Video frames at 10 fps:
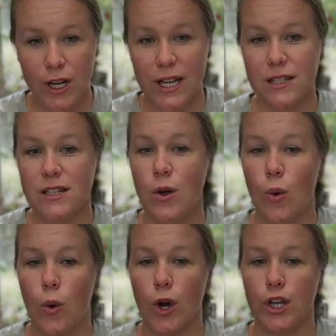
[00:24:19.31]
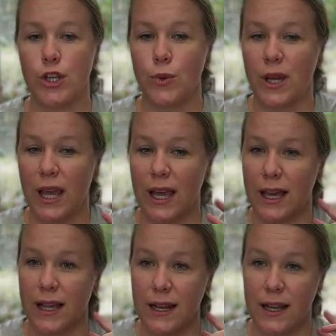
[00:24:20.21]
it, or you
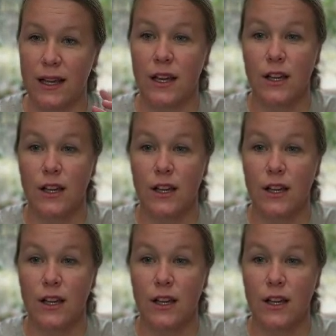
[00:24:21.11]
can